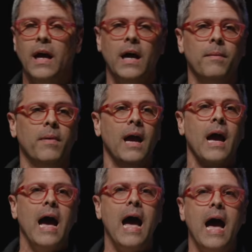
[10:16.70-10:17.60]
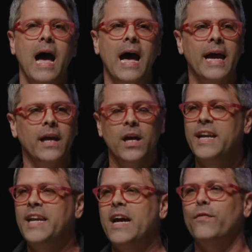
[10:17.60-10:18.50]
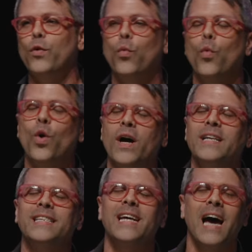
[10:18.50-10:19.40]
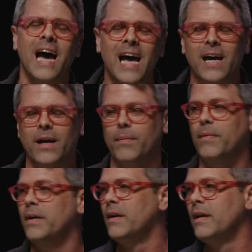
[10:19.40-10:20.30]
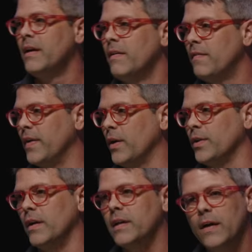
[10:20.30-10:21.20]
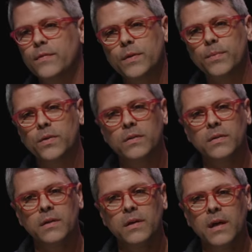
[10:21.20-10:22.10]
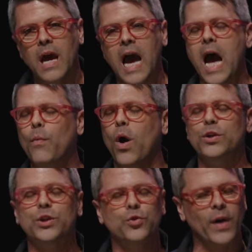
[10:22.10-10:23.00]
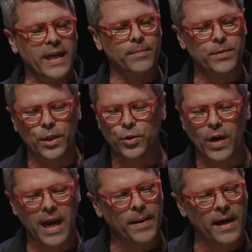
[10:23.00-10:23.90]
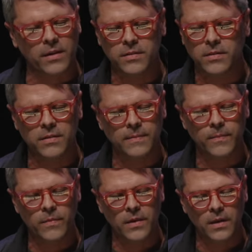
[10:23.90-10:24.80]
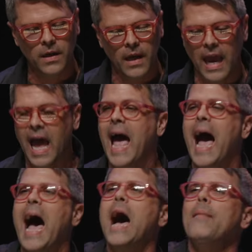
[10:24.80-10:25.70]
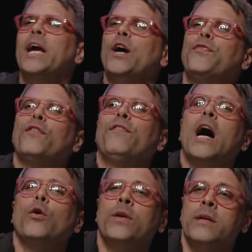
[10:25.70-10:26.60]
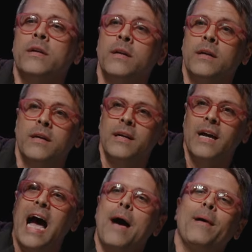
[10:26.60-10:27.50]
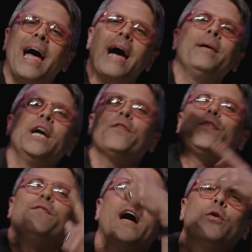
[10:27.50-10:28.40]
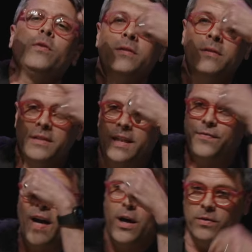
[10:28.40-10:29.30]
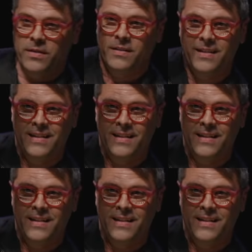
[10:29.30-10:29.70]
Um, I never one time felt uncomfortable. I walked straight up to a trap house. I'm here for voting. I'm, I'm here for voting. Just voting.